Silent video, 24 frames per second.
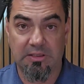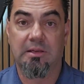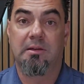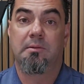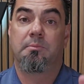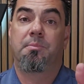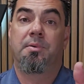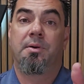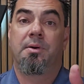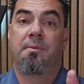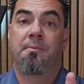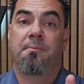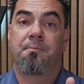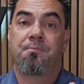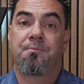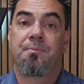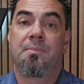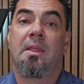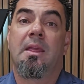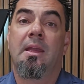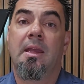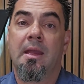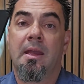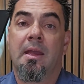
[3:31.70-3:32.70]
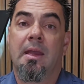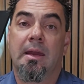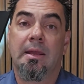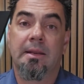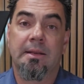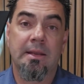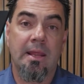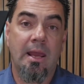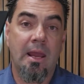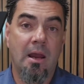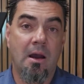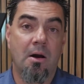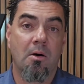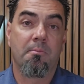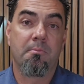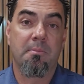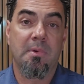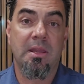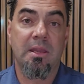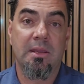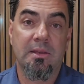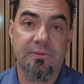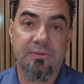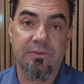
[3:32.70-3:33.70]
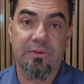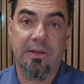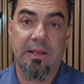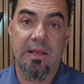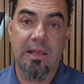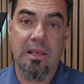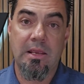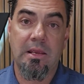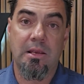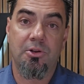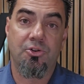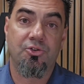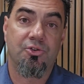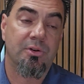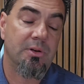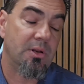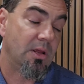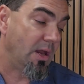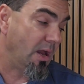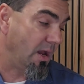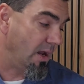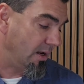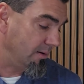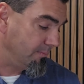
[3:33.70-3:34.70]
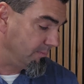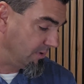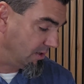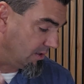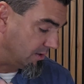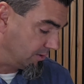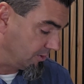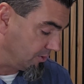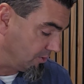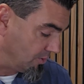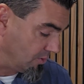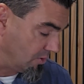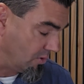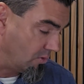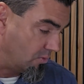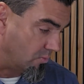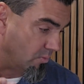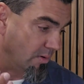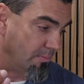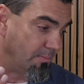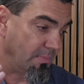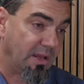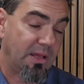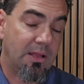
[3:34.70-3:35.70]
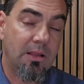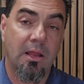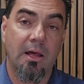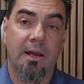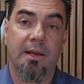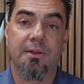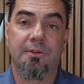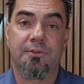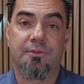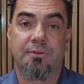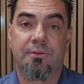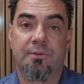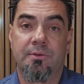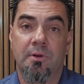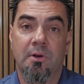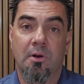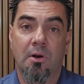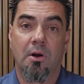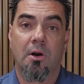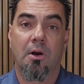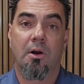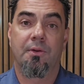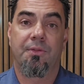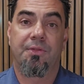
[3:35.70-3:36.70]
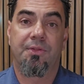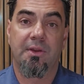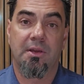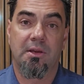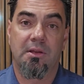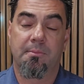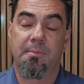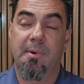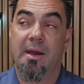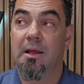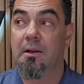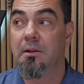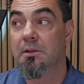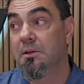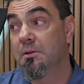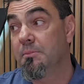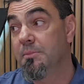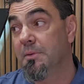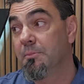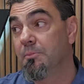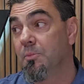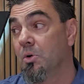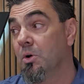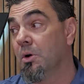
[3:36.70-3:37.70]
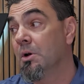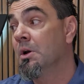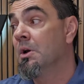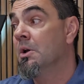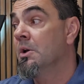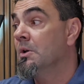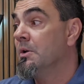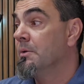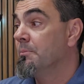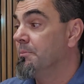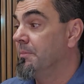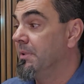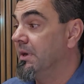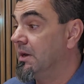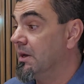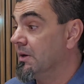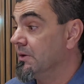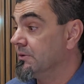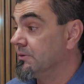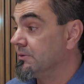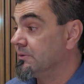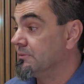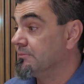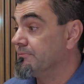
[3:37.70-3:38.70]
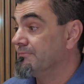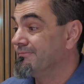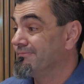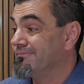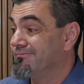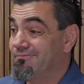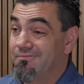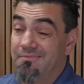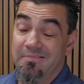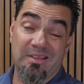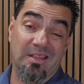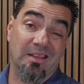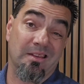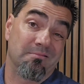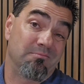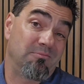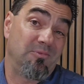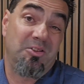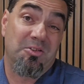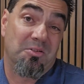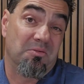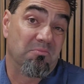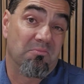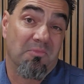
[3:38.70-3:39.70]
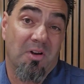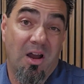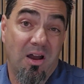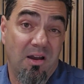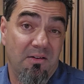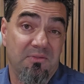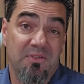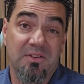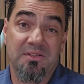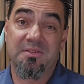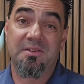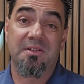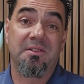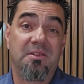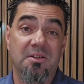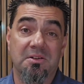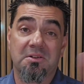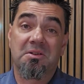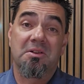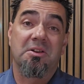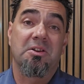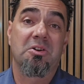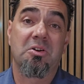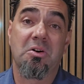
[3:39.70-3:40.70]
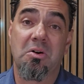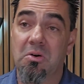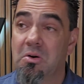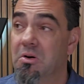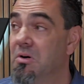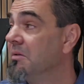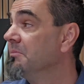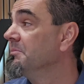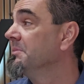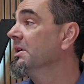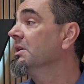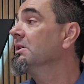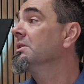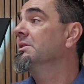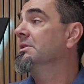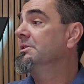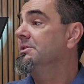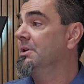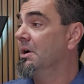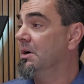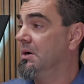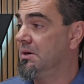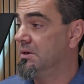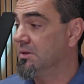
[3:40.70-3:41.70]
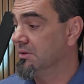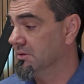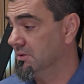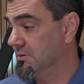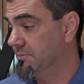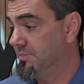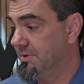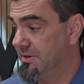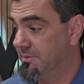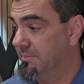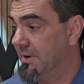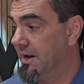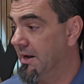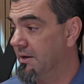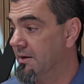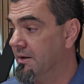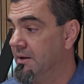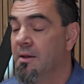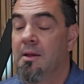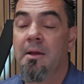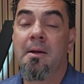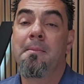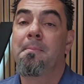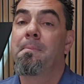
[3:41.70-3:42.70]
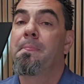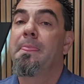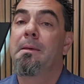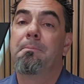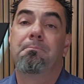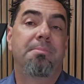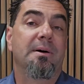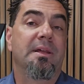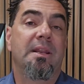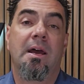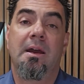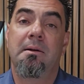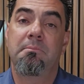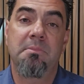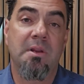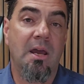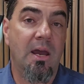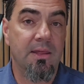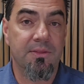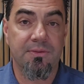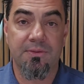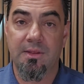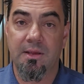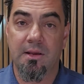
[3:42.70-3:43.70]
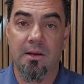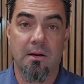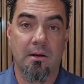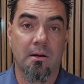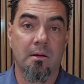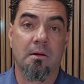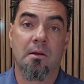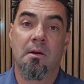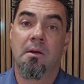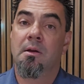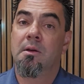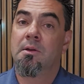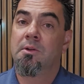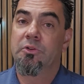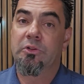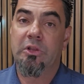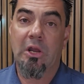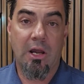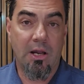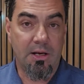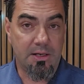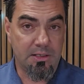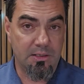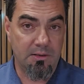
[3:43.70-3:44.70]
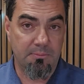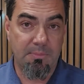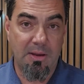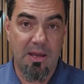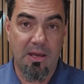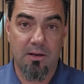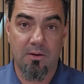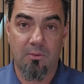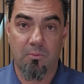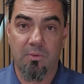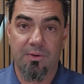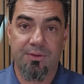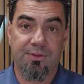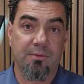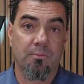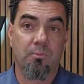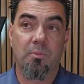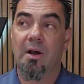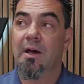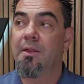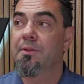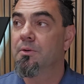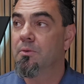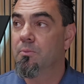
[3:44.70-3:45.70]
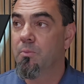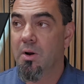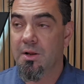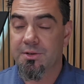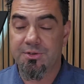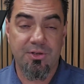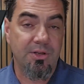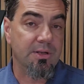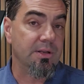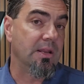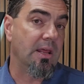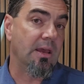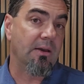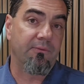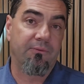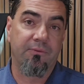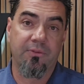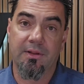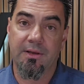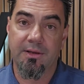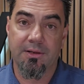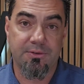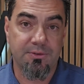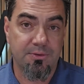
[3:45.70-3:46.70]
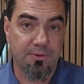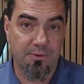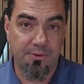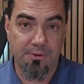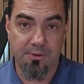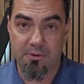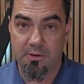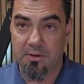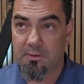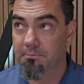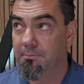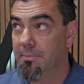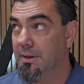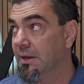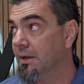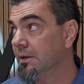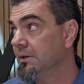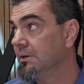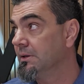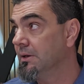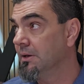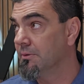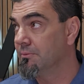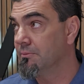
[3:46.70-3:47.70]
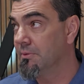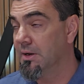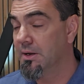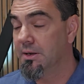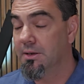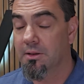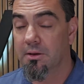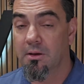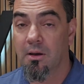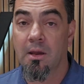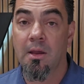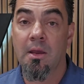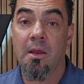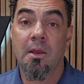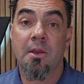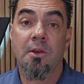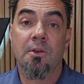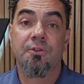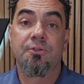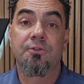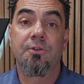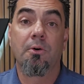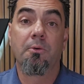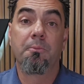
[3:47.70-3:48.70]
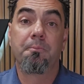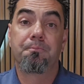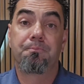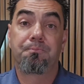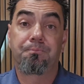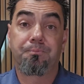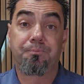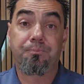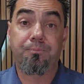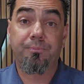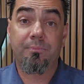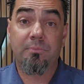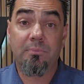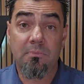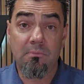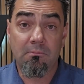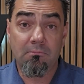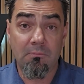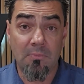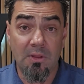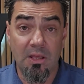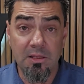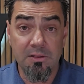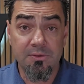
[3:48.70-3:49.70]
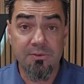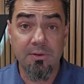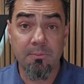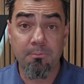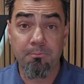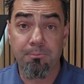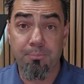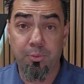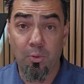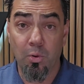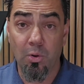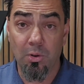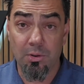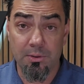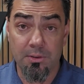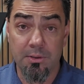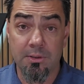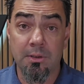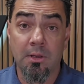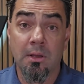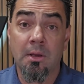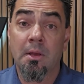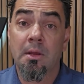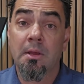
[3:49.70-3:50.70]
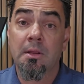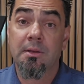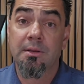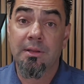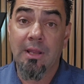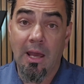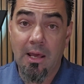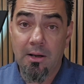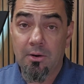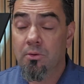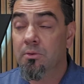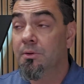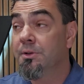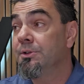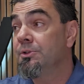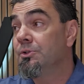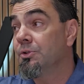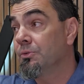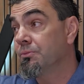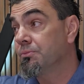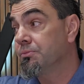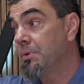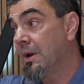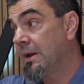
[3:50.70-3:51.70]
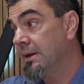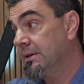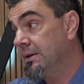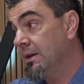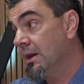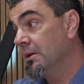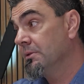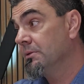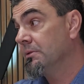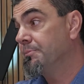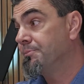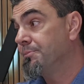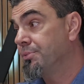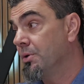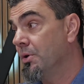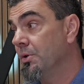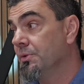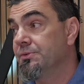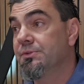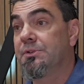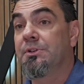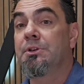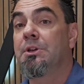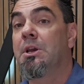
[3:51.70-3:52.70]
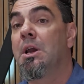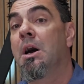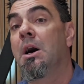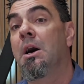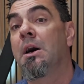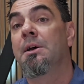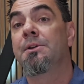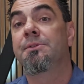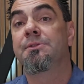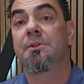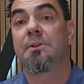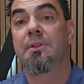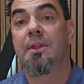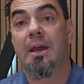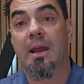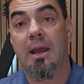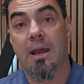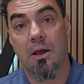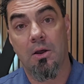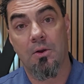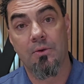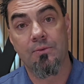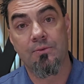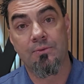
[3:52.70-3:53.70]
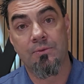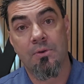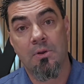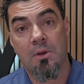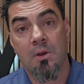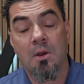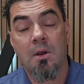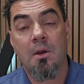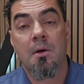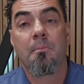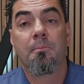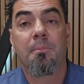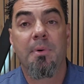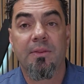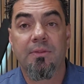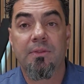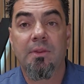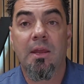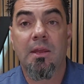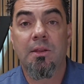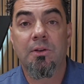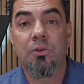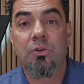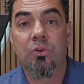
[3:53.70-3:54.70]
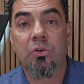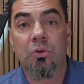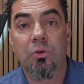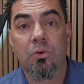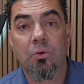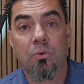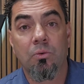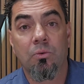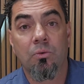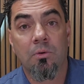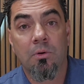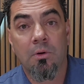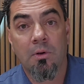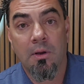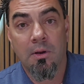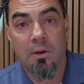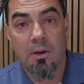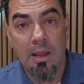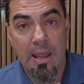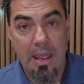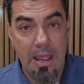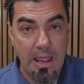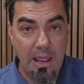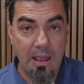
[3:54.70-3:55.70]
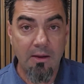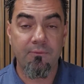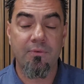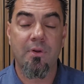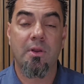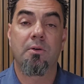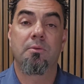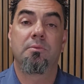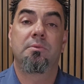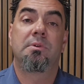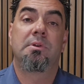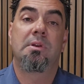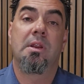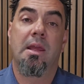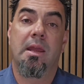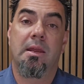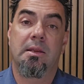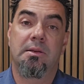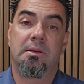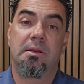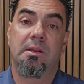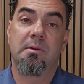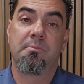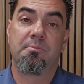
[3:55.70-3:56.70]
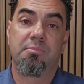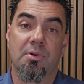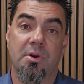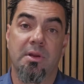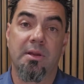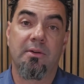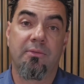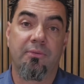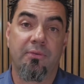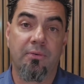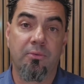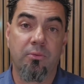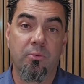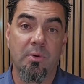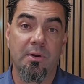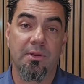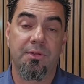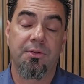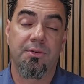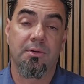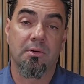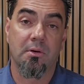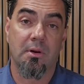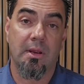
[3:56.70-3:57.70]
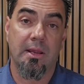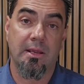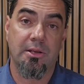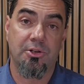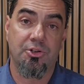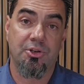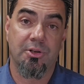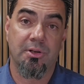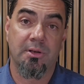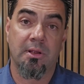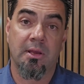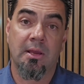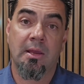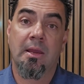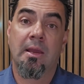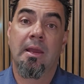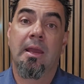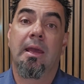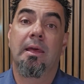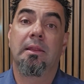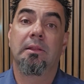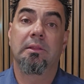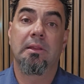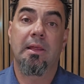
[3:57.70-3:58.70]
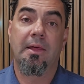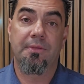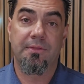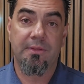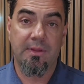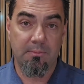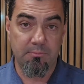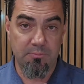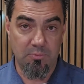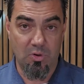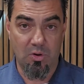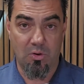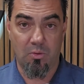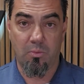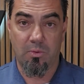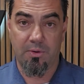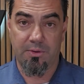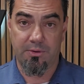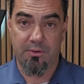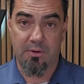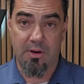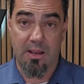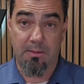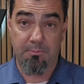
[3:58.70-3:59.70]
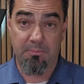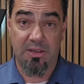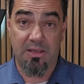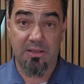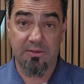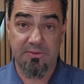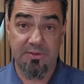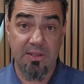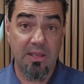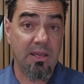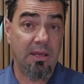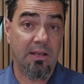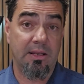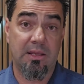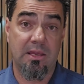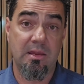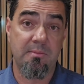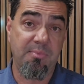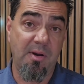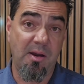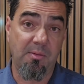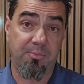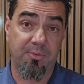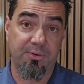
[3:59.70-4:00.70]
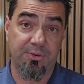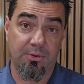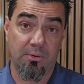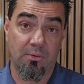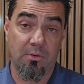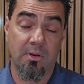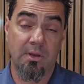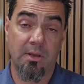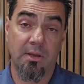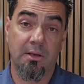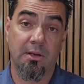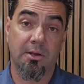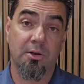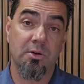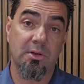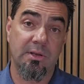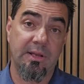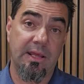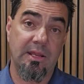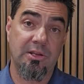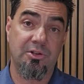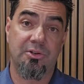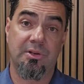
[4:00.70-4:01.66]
deep. And now, me as an agent, I'm getting to know what my clients are thinking about a little bit more, because you know, obviously they're going to go home, they're going to talk a little bit about it, but I'm not there talking about it with them while they're watching Netflix or they're in bed getting ready to go. So it's important not only to write down the pros and cons of the house, but then to have a debrief with your agent and let them know where they're at, because they got to keep up with you. And a good